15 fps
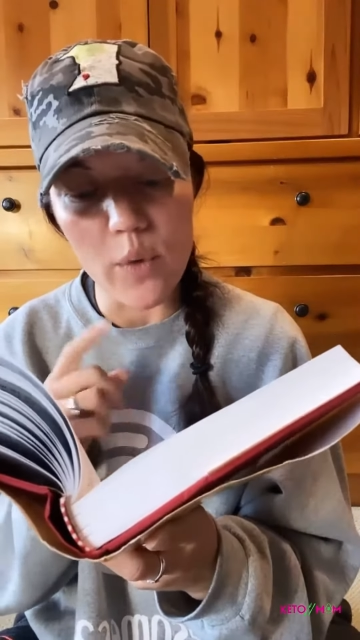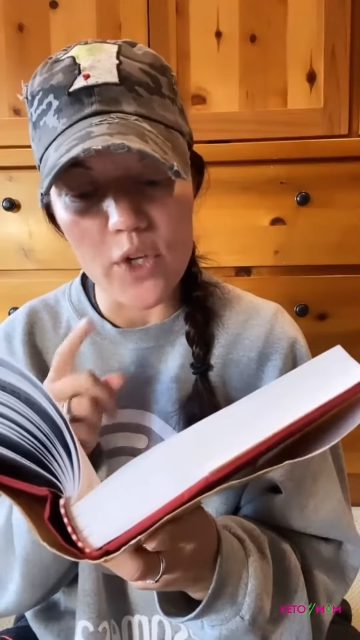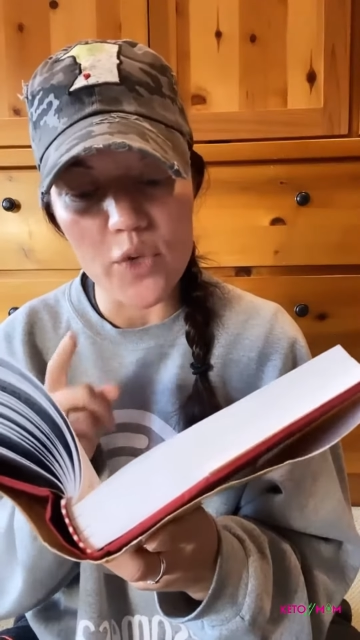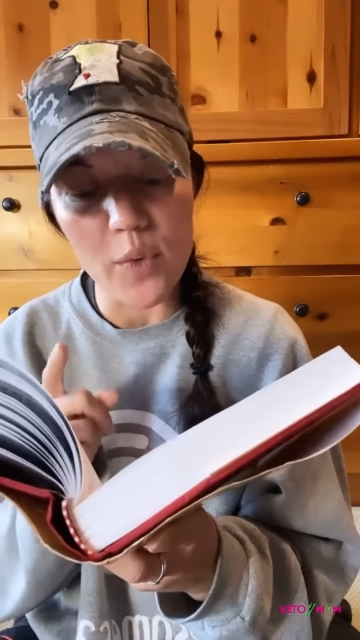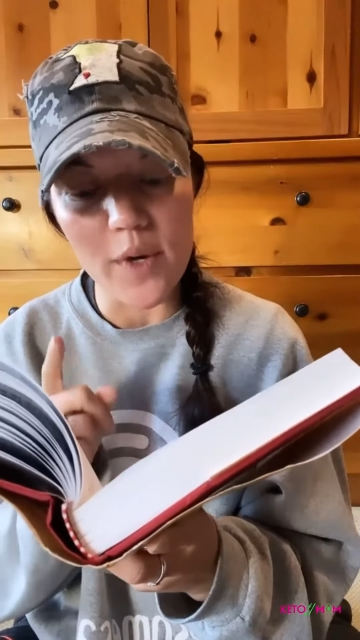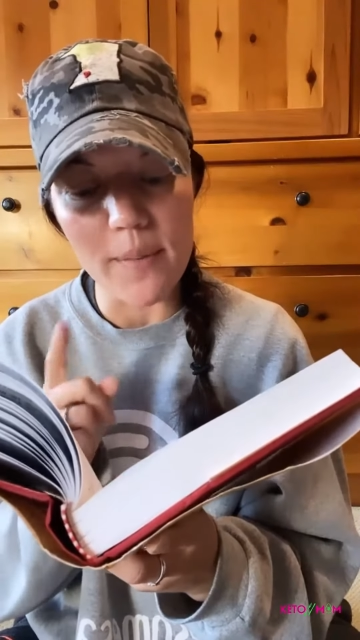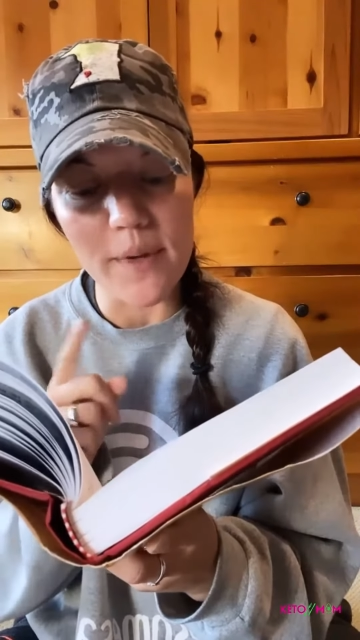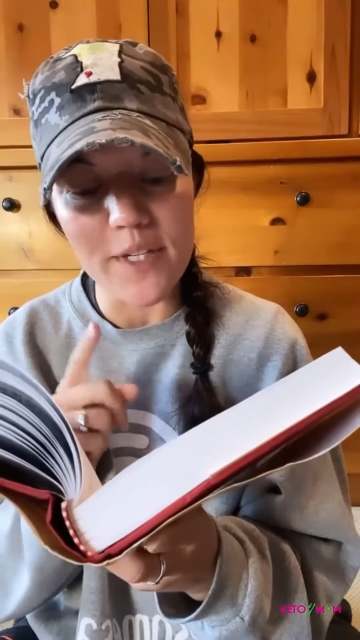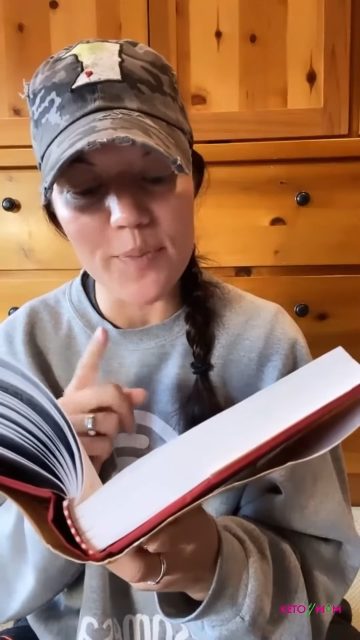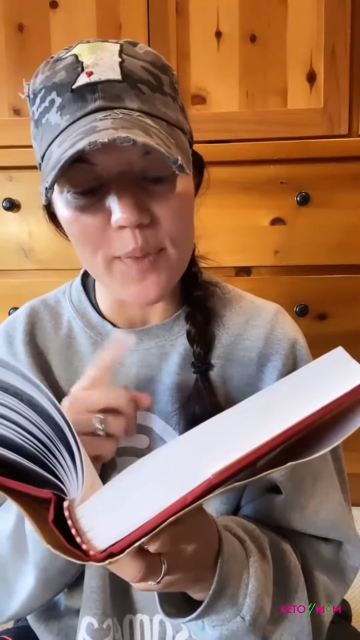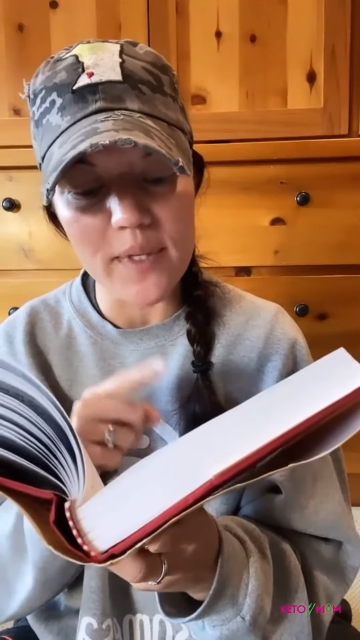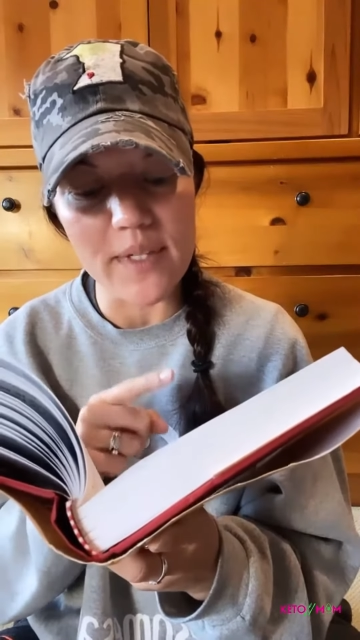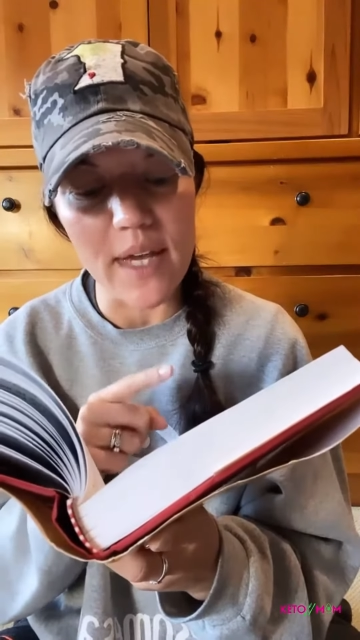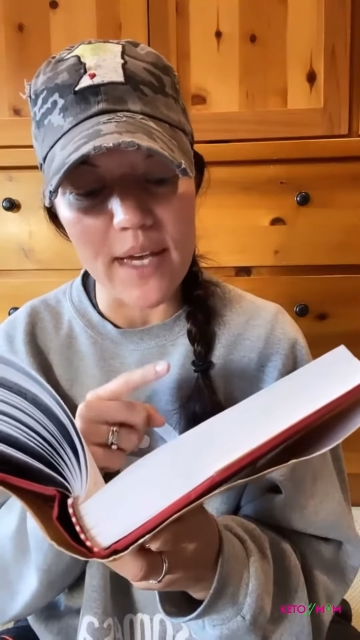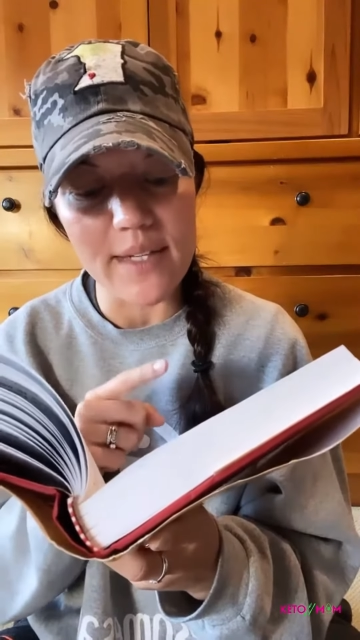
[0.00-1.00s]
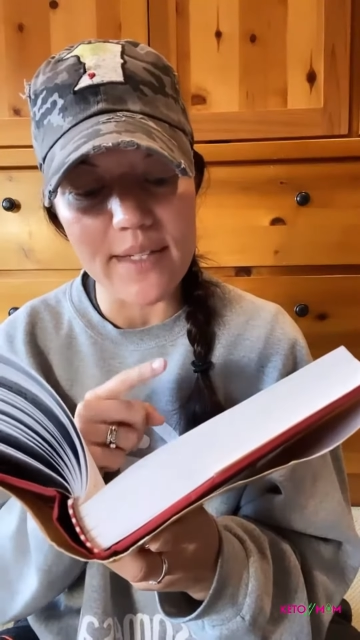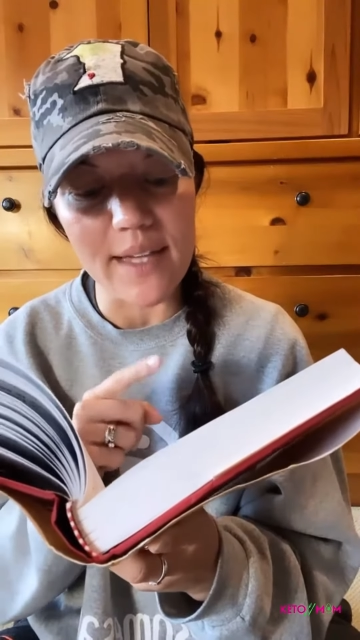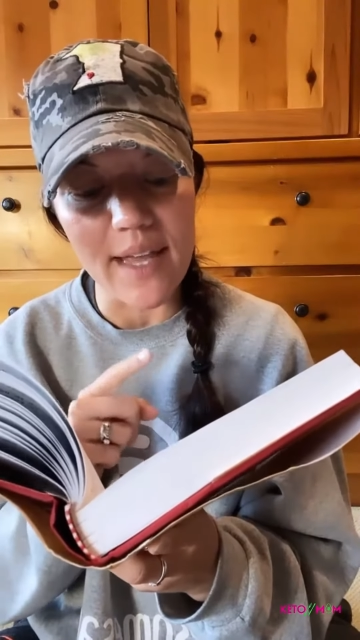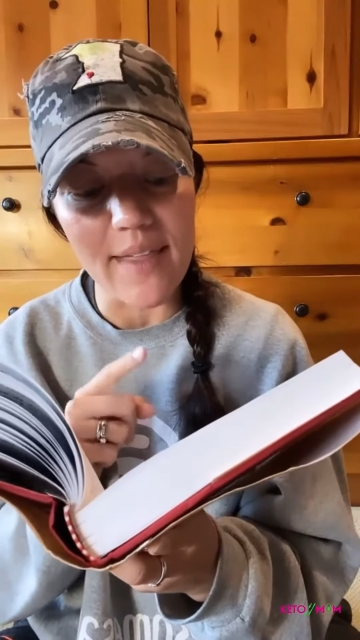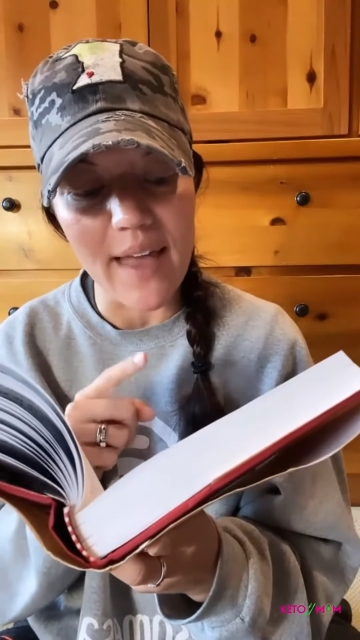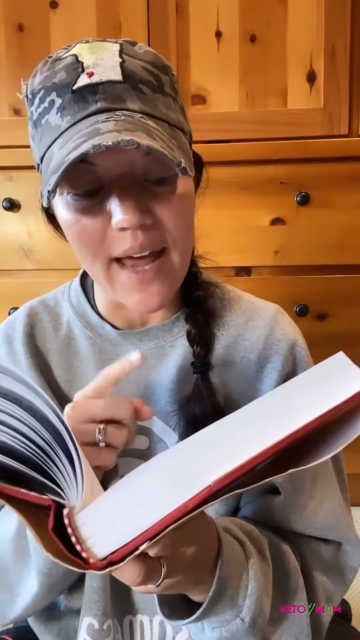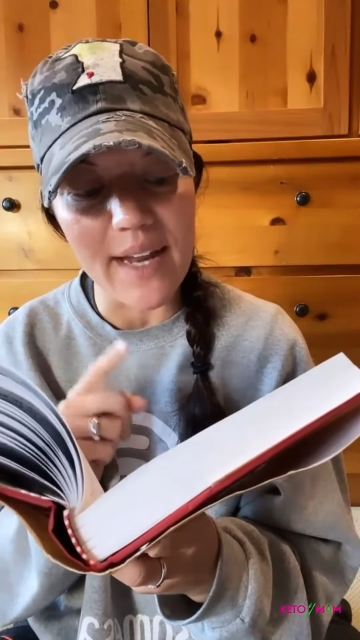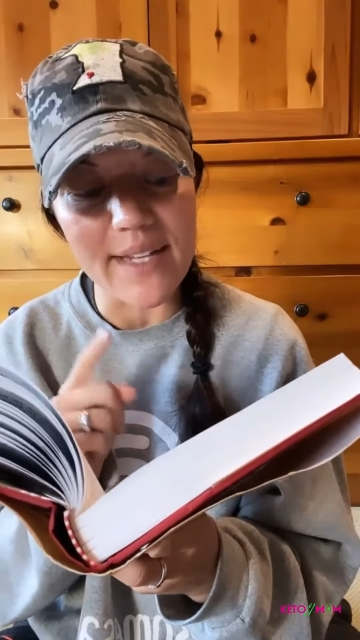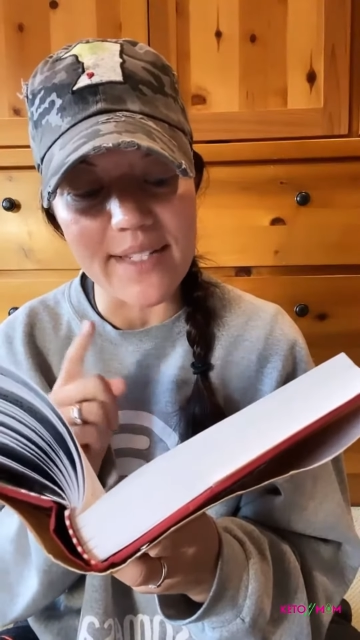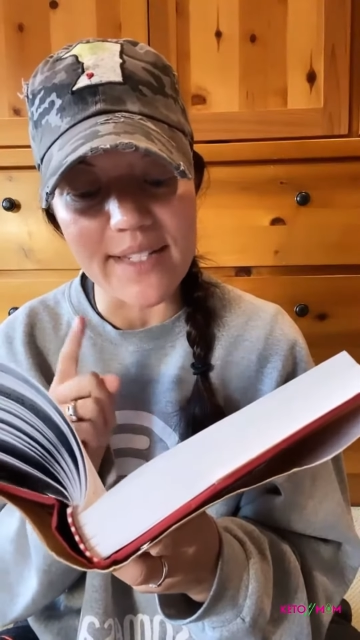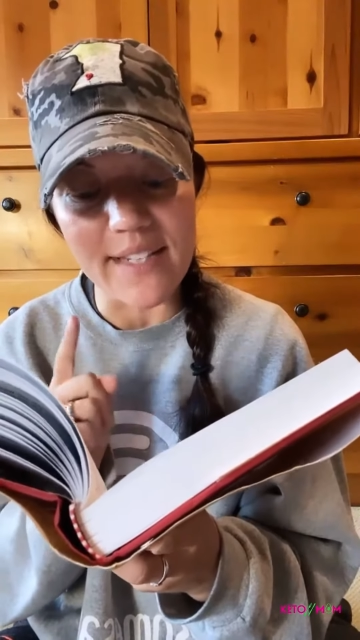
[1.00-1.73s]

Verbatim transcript: which one must possess, and that is